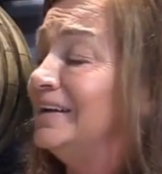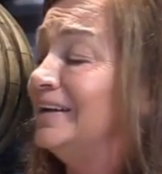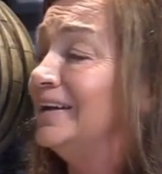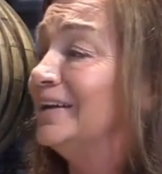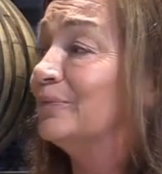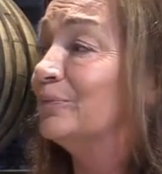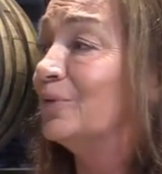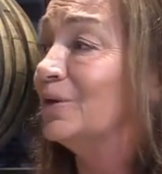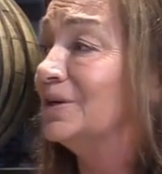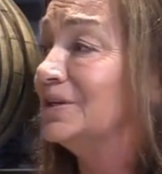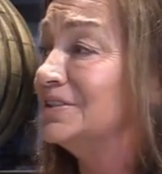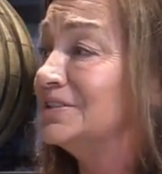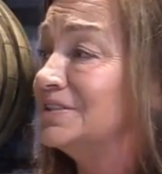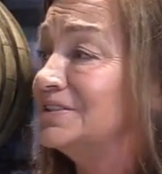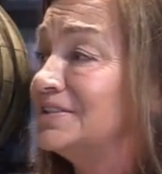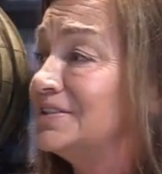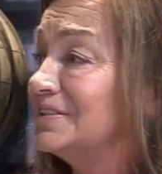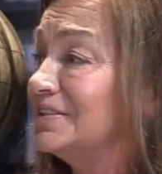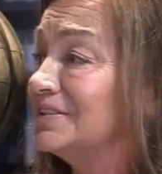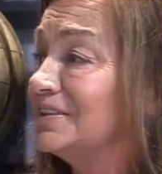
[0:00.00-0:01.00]
and it
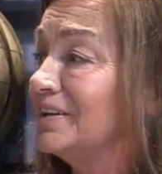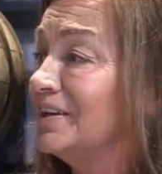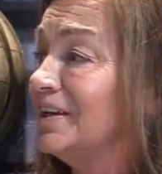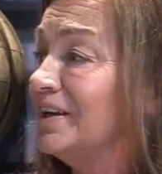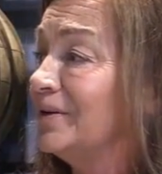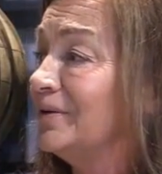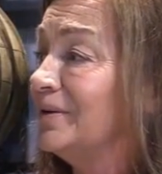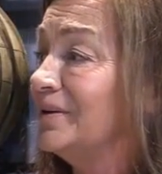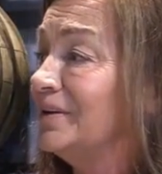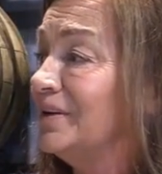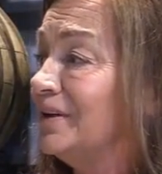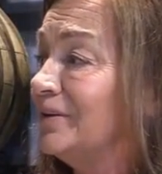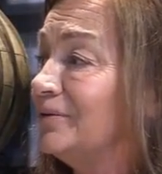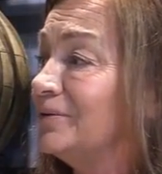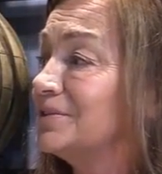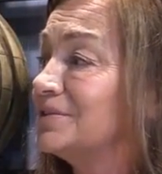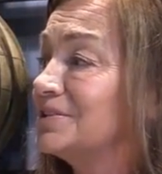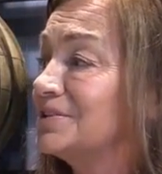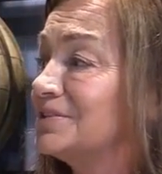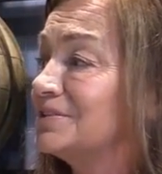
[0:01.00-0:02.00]
was, there
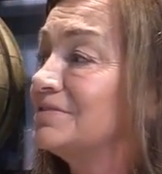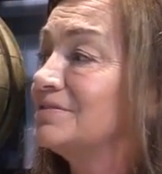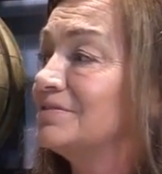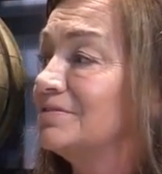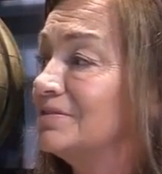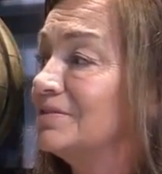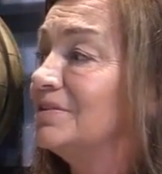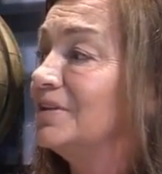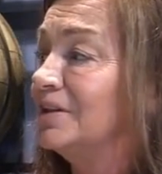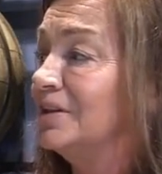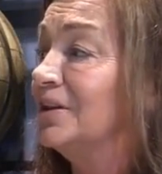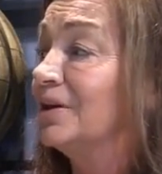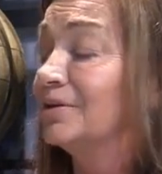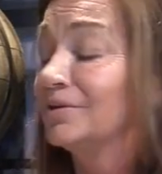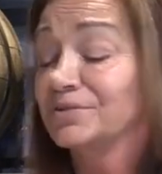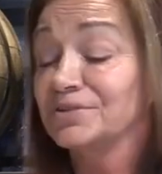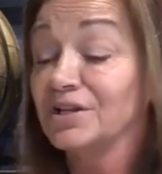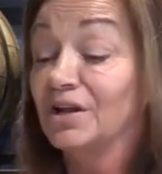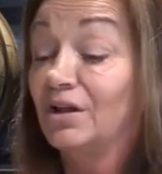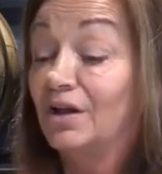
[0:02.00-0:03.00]

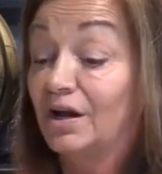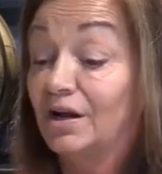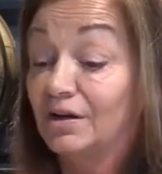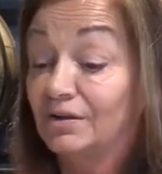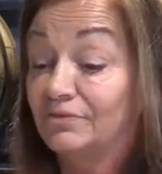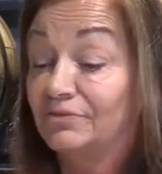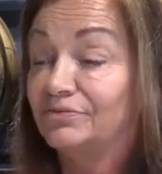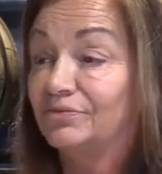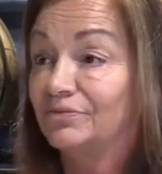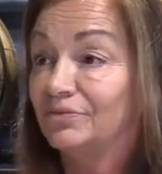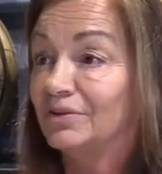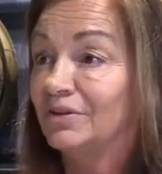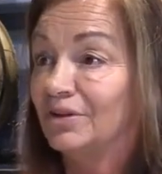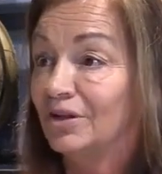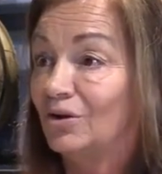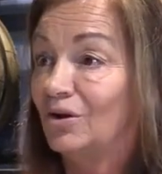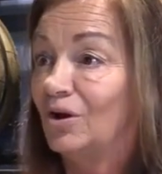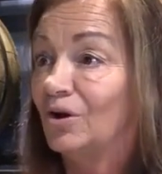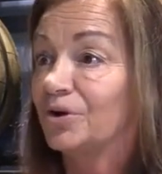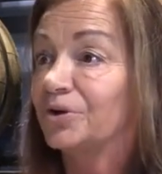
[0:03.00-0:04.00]
was a lot of
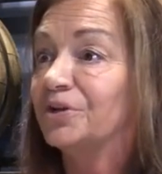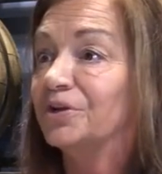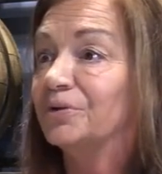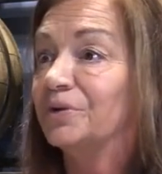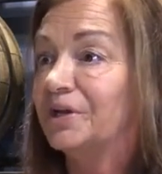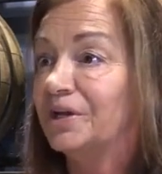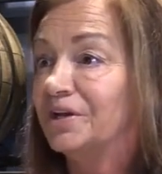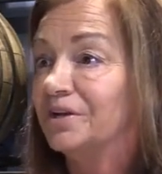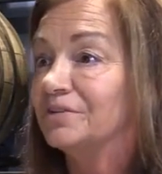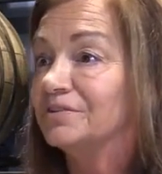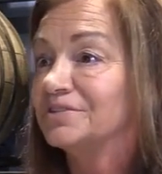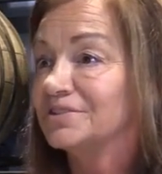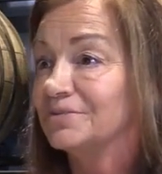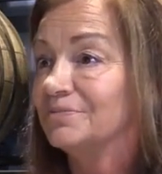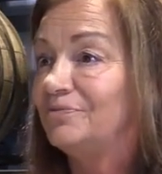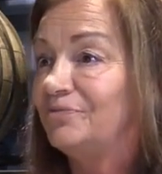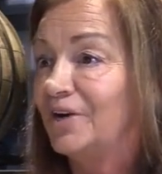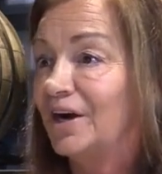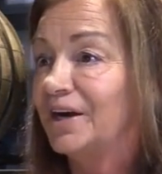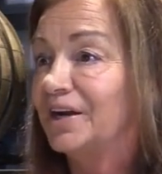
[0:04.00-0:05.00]
little arguing and
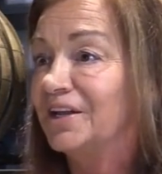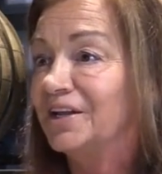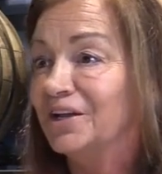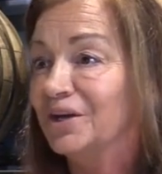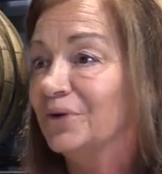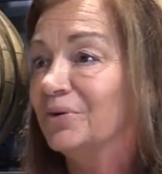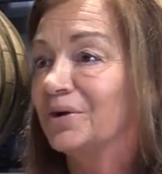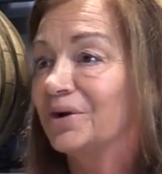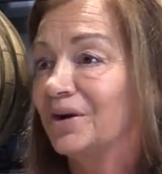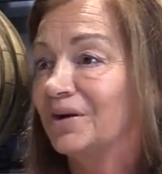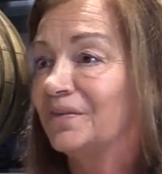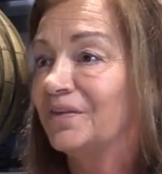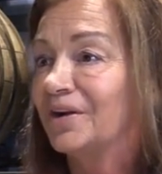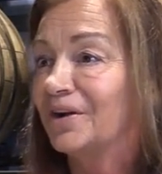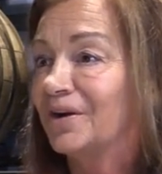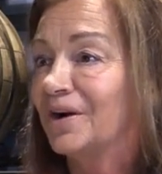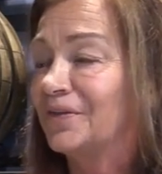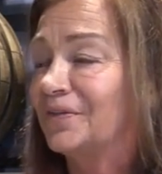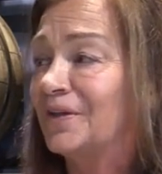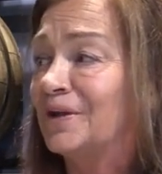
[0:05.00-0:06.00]
some fighting going on
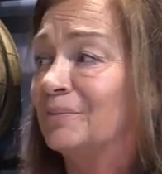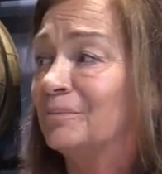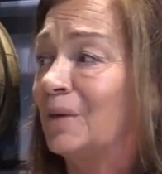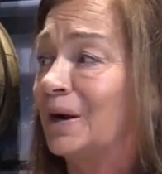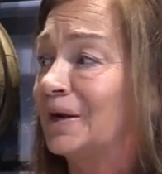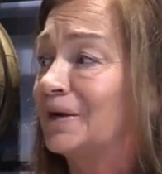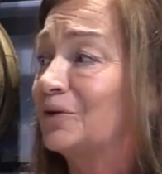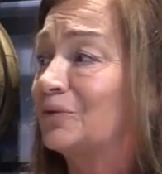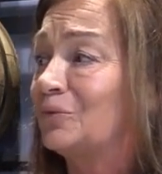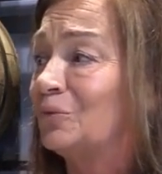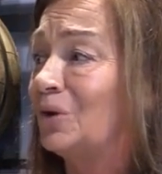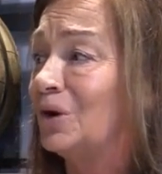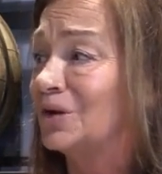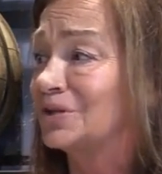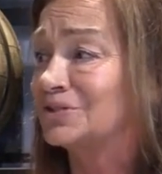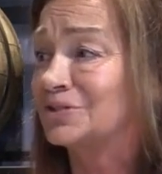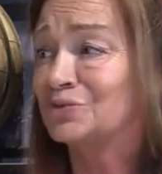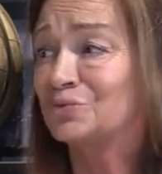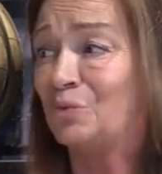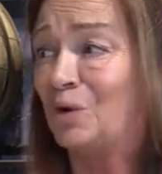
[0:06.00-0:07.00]
there. I think Mike
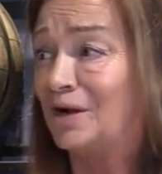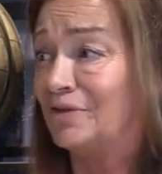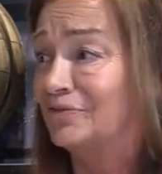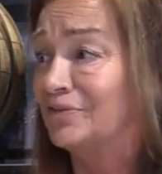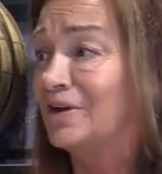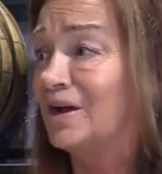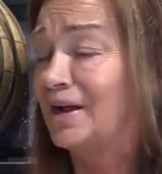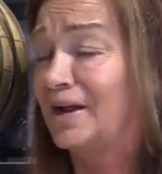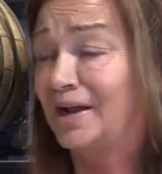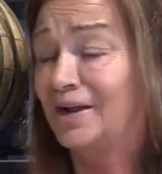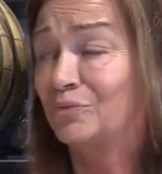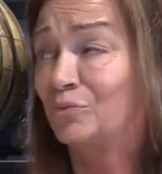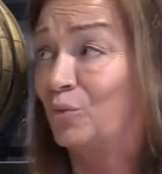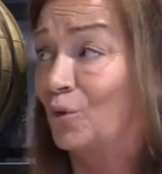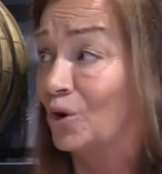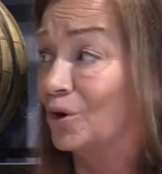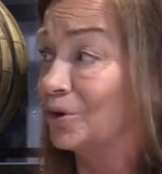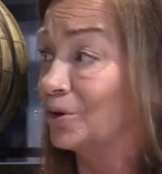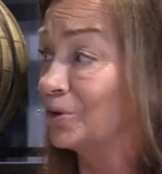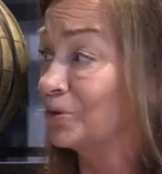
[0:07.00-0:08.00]
Wallace's wife and I had
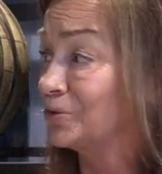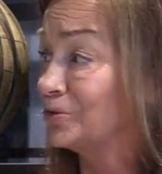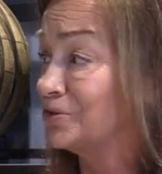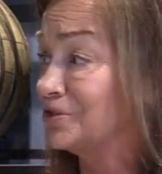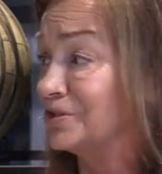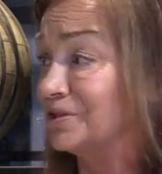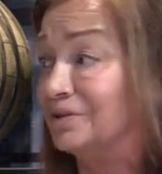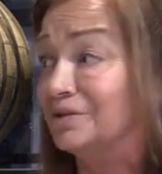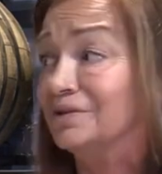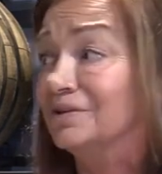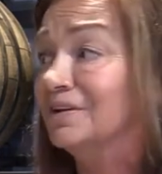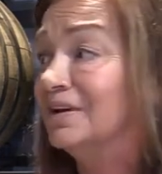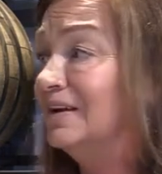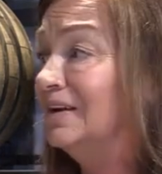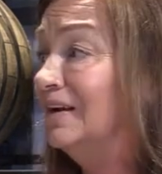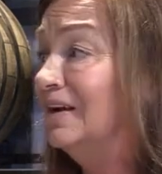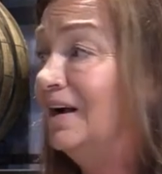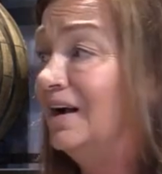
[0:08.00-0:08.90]
words. And